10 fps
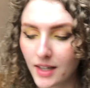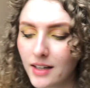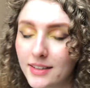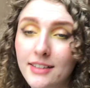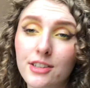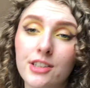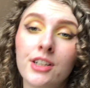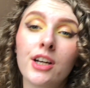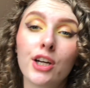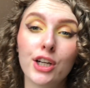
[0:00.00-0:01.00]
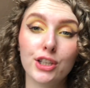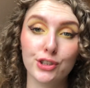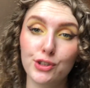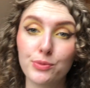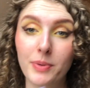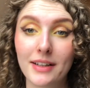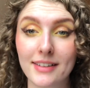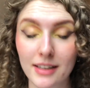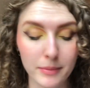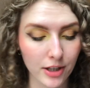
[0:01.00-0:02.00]
Another new
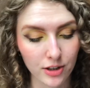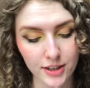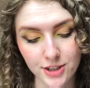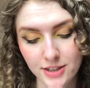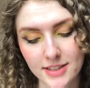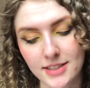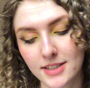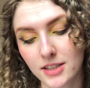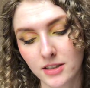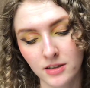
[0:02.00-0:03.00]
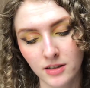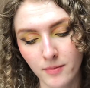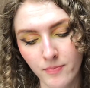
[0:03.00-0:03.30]
palette in my collection. This is the